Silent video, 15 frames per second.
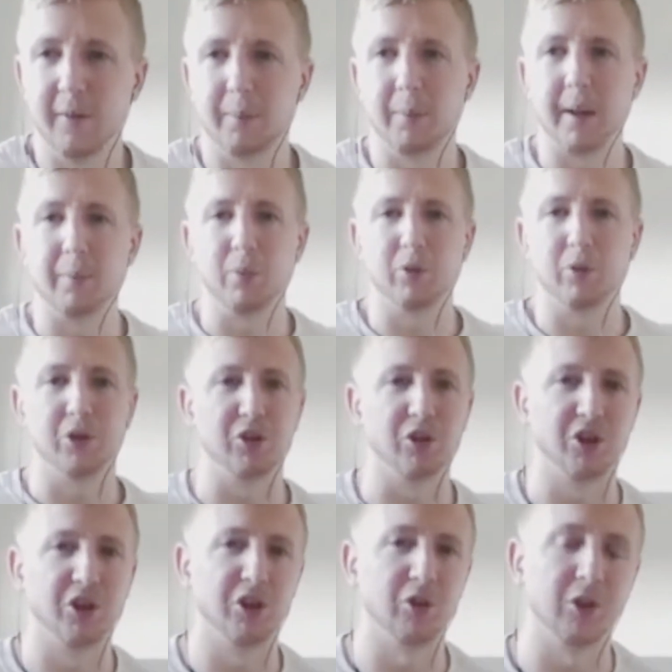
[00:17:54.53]
people should
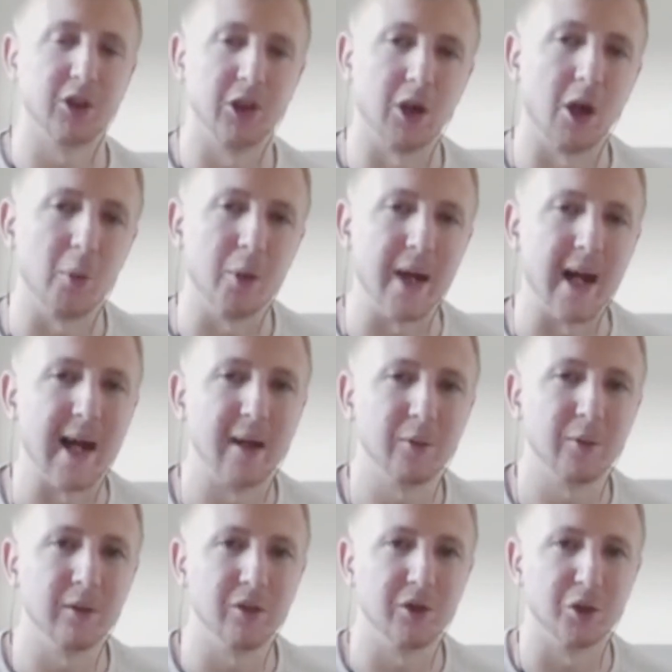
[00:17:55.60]
just sort of slow
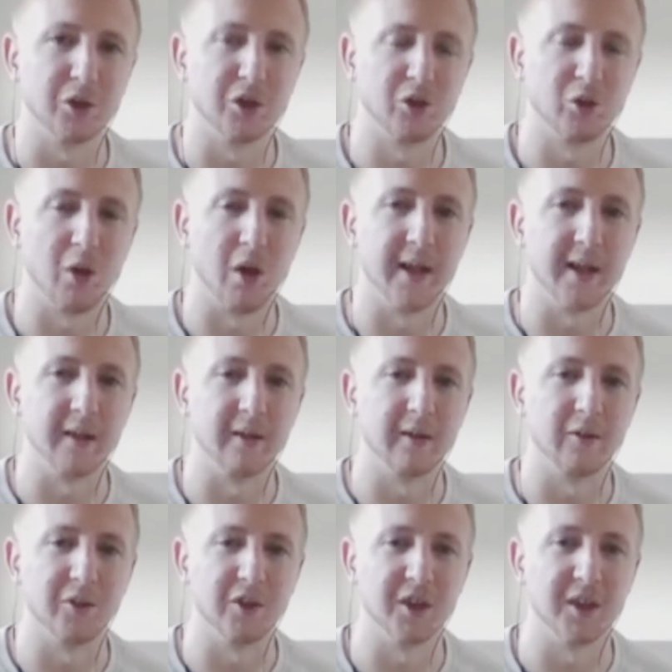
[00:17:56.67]
down and just try and
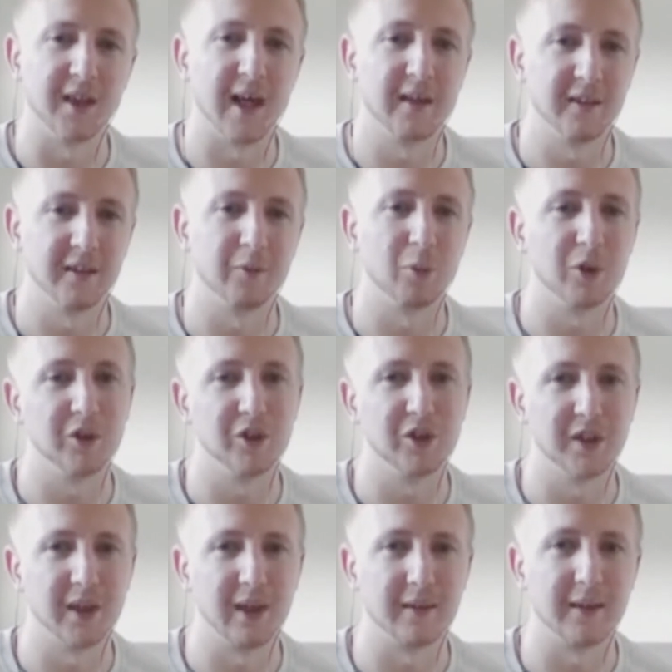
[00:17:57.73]
understand what you
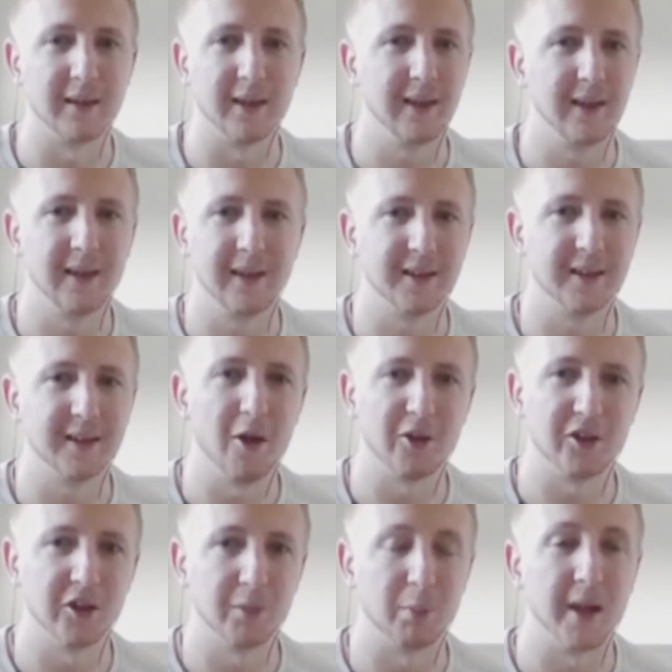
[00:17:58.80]
just said that it, it's not a
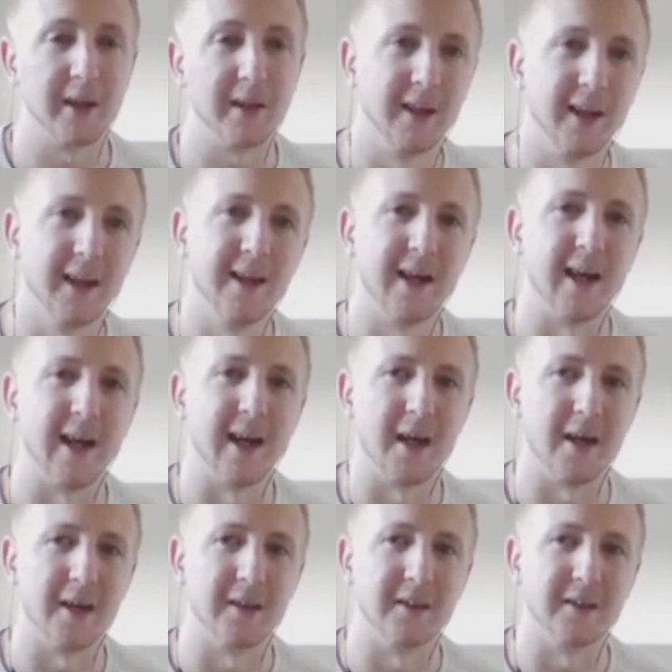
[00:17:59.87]
sprint
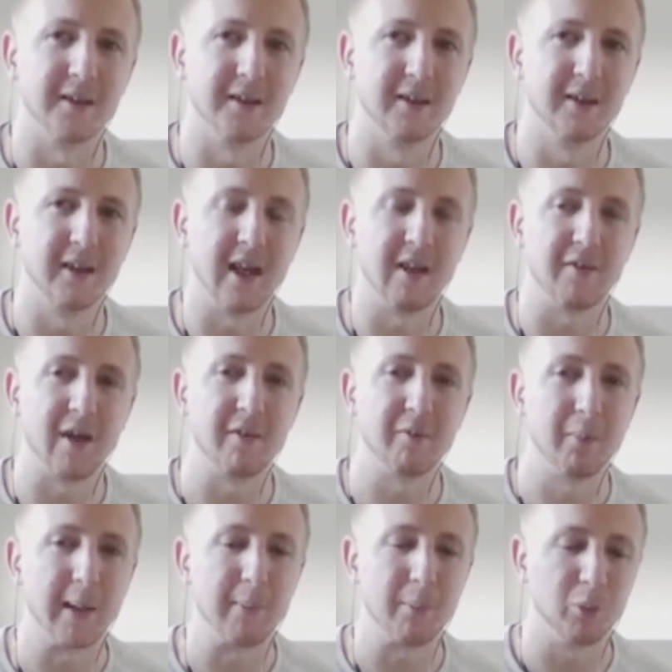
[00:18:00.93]
mm. and if, if
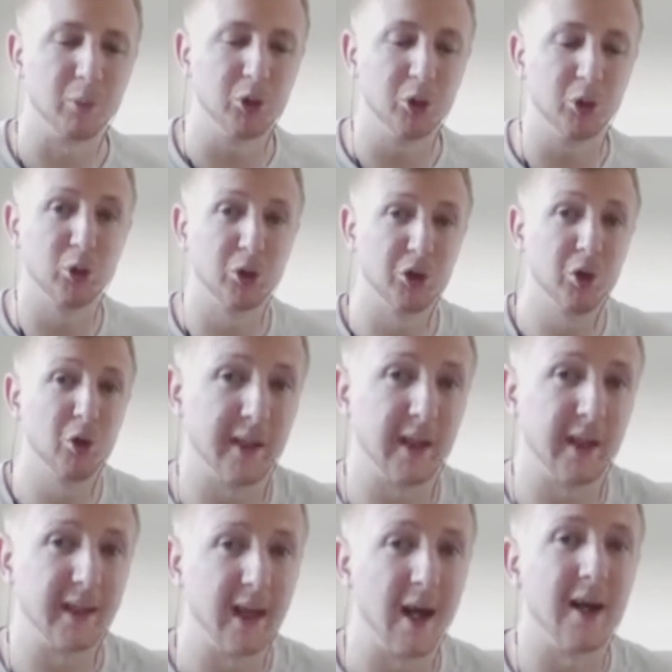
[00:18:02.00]
people just
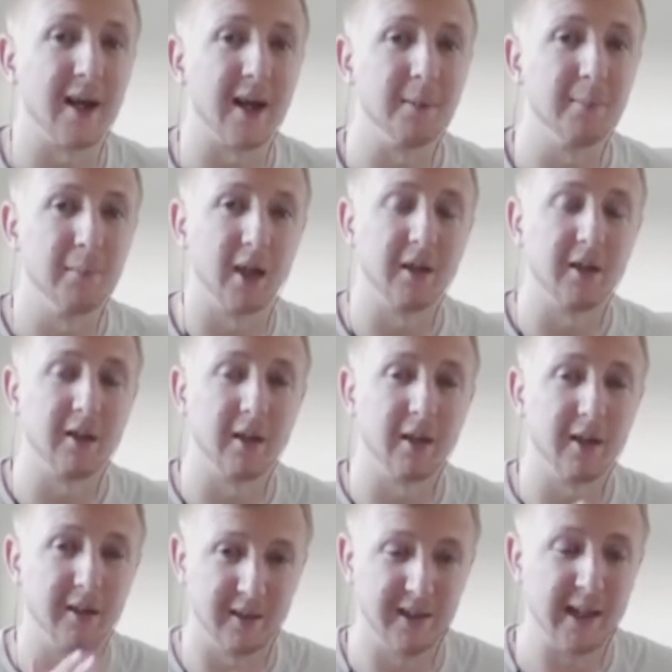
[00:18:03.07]
their time and,
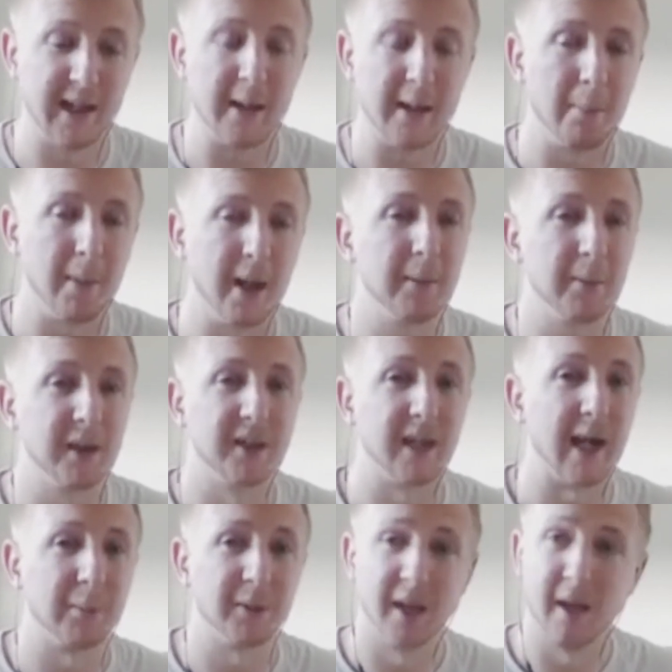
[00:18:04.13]
and did it in baby
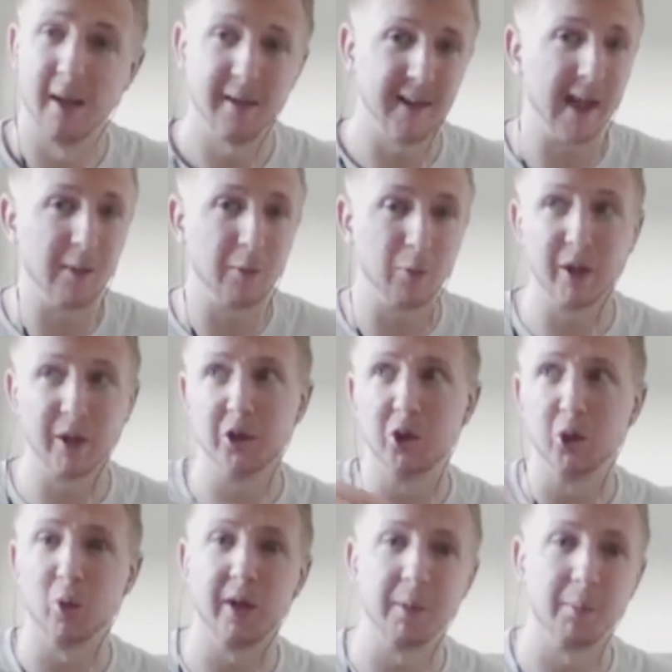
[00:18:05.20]
steps they would
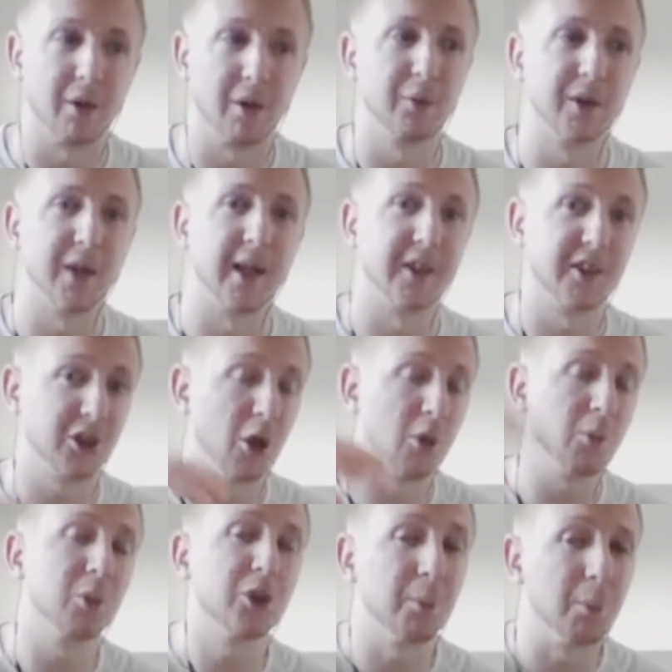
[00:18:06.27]
enjoy the process so
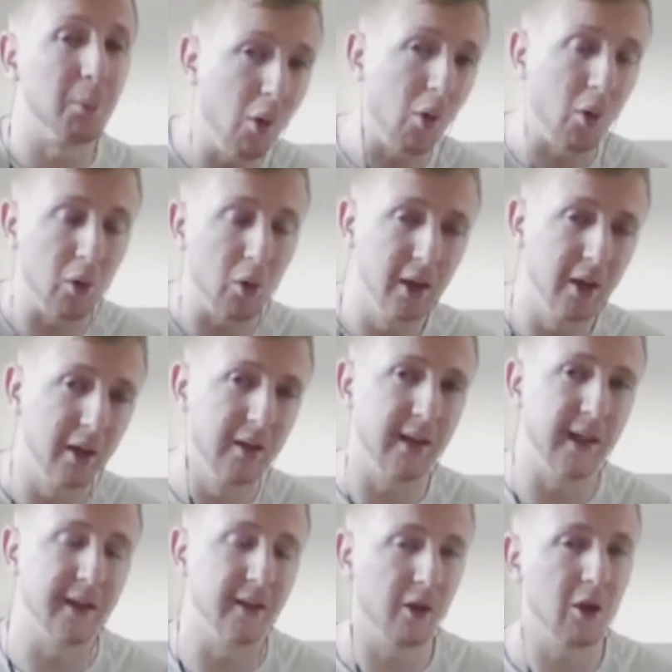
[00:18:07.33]
much more
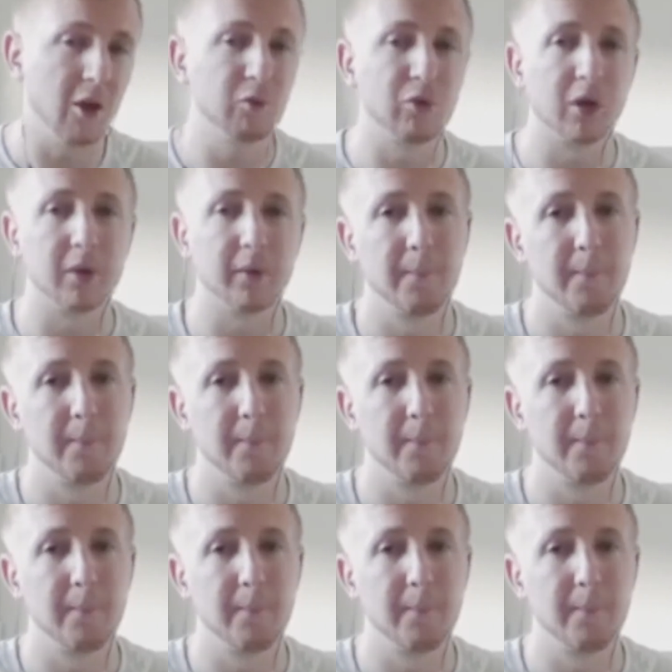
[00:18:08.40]
in the mm. long run